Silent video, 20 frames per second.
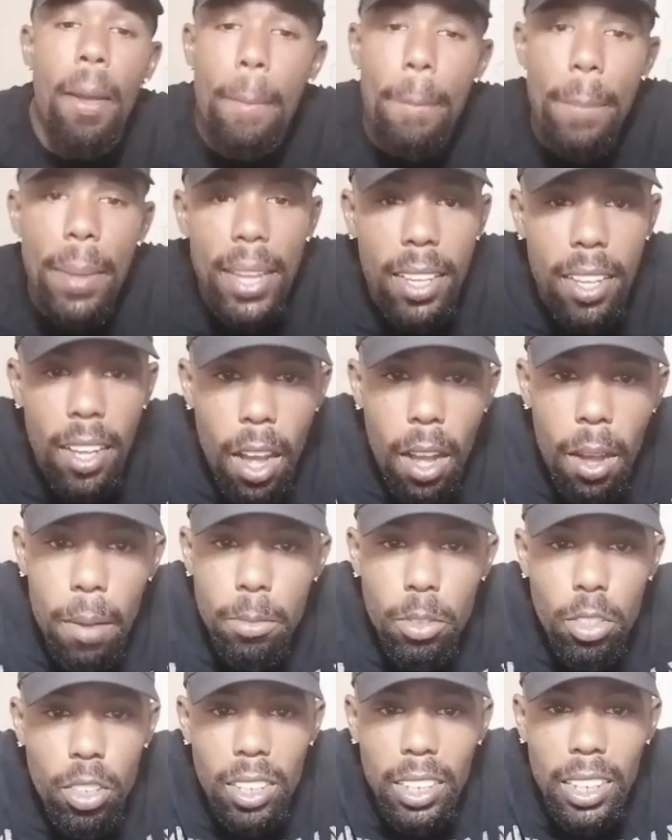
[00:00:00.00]

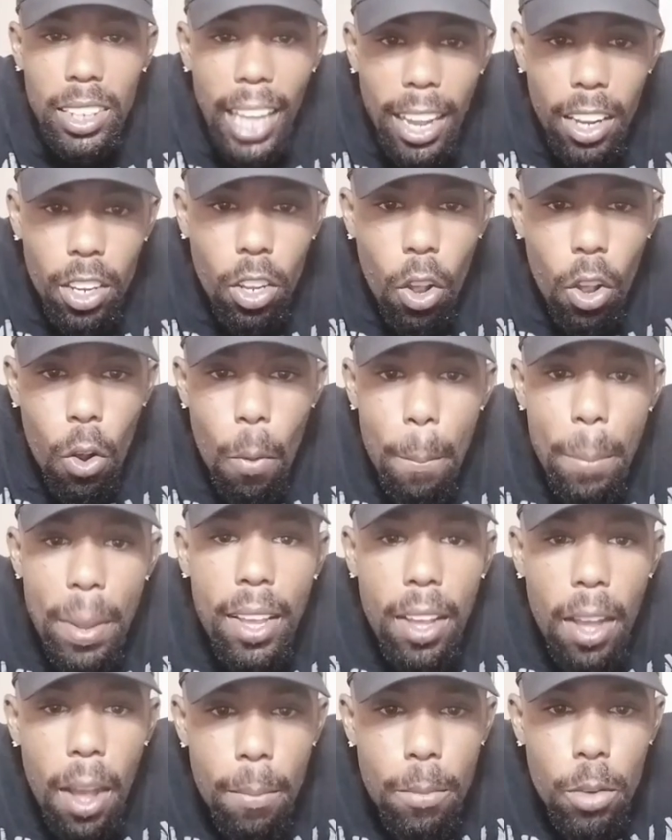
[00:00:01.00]
Become, just let go.
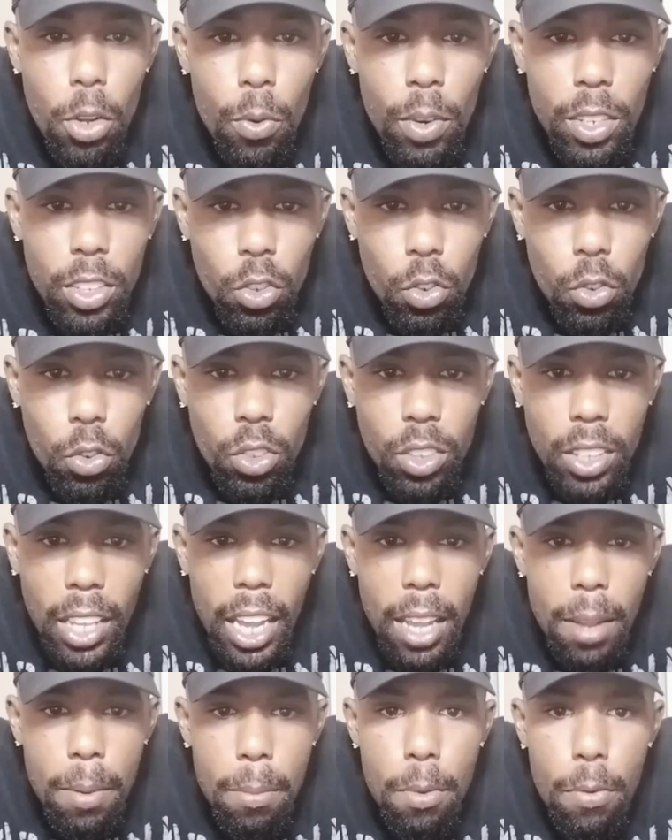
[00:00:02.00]
Become your original
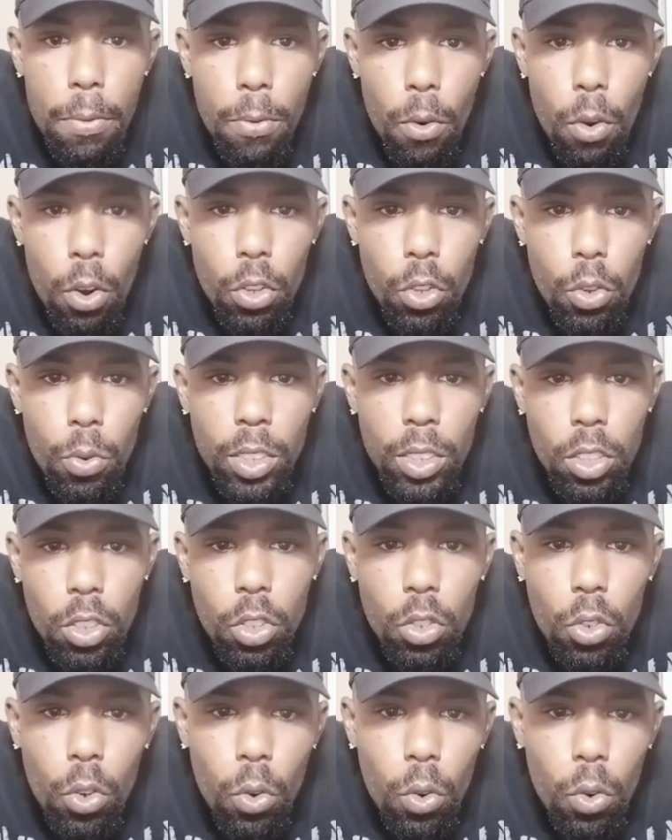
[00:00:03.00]
state before you went to
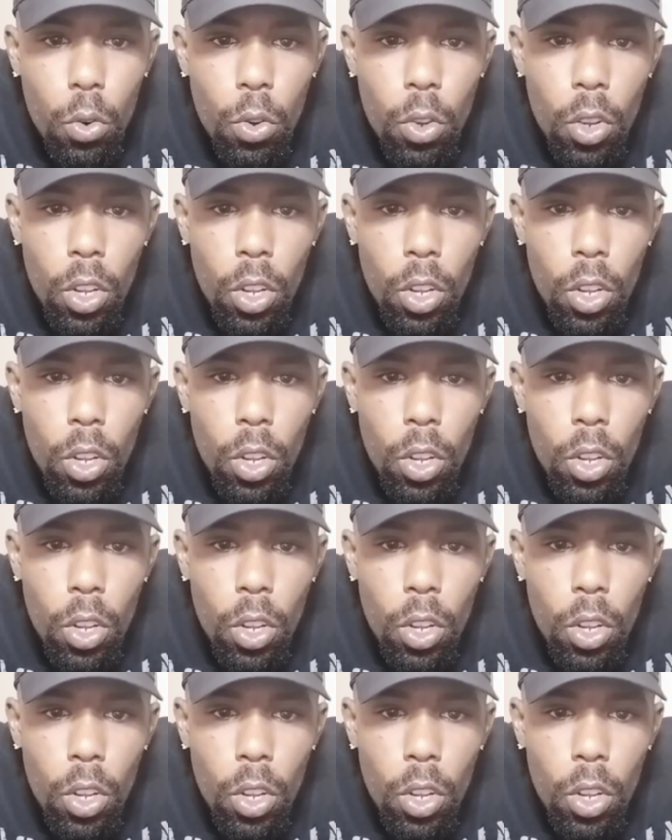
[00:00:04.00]
school.